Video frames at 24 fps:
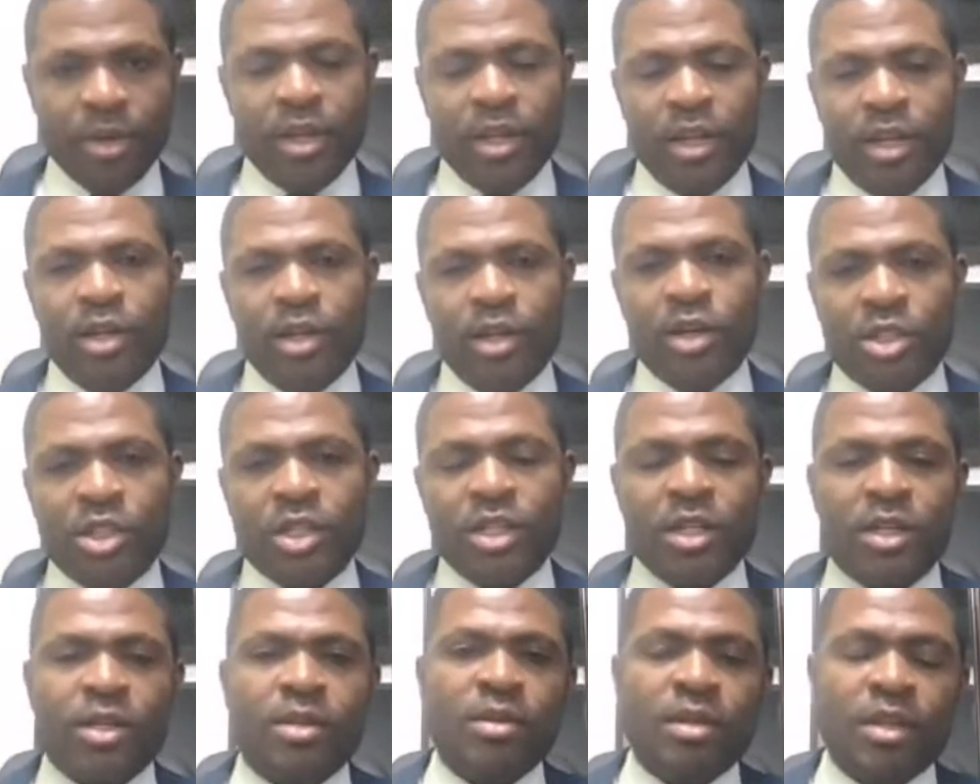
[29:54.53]

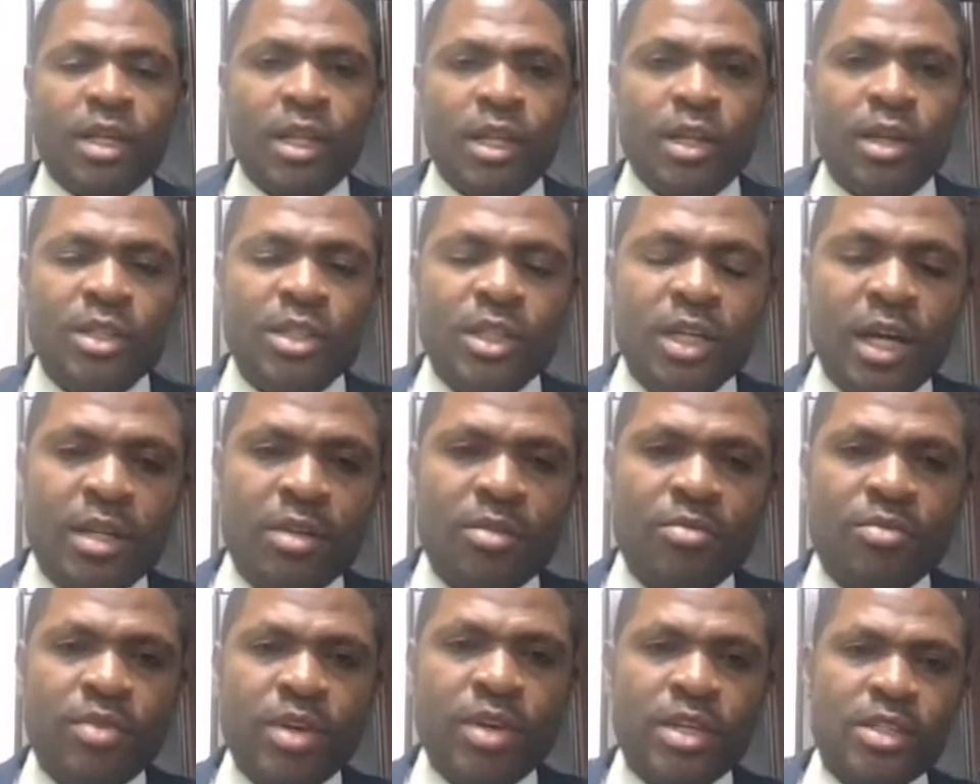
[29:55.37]
logical
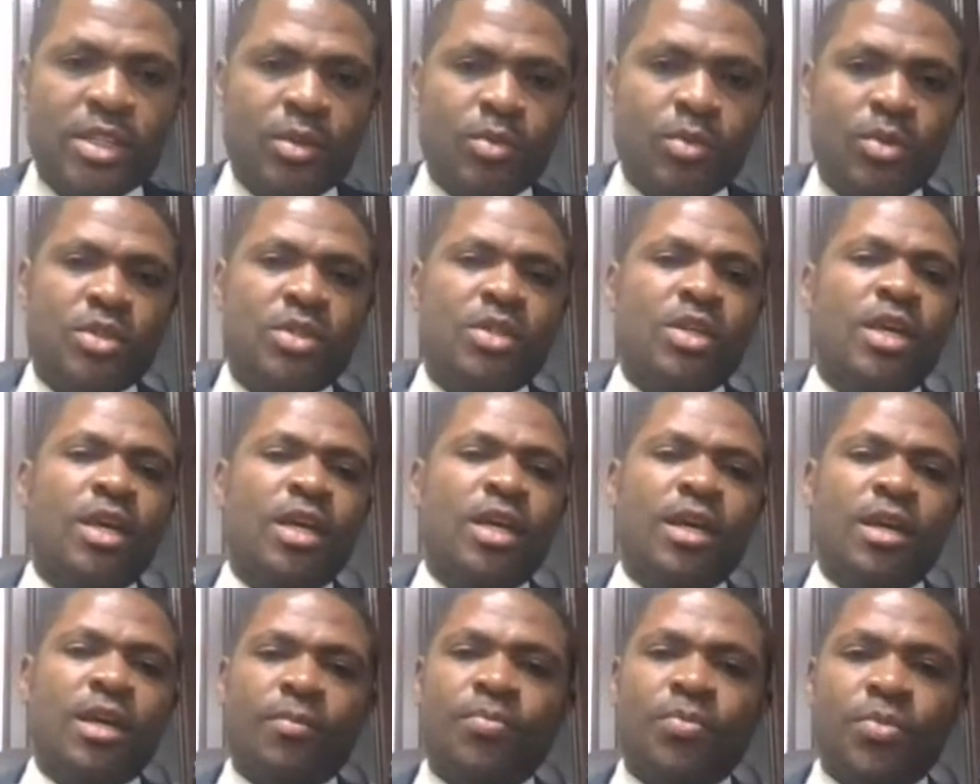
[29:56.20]
investor will
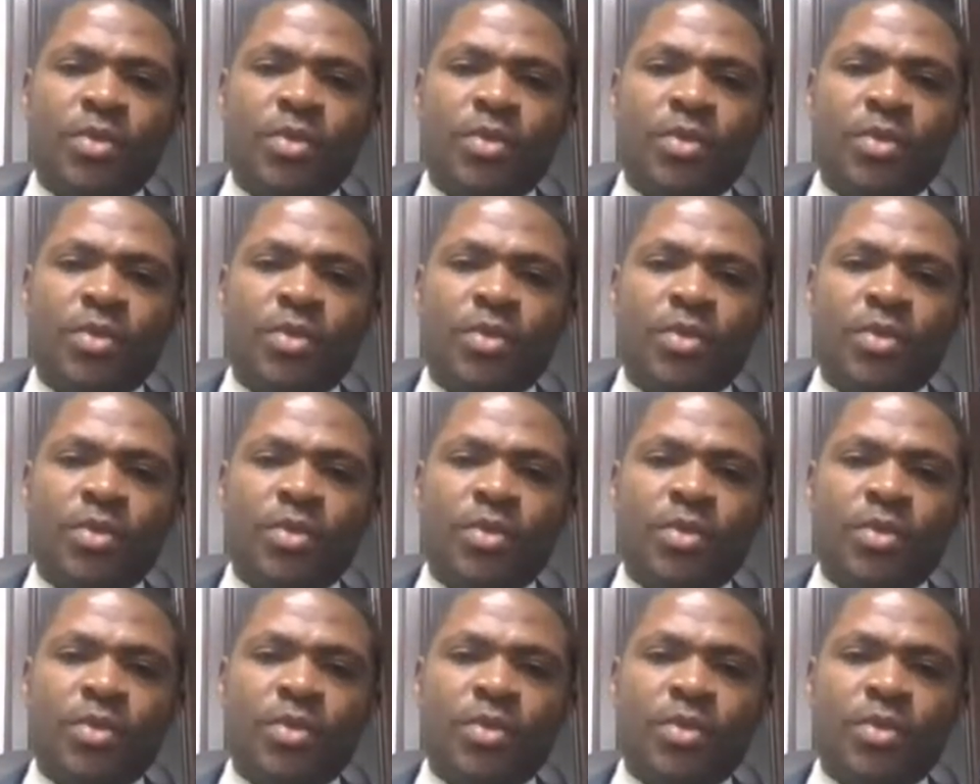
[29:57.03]
say,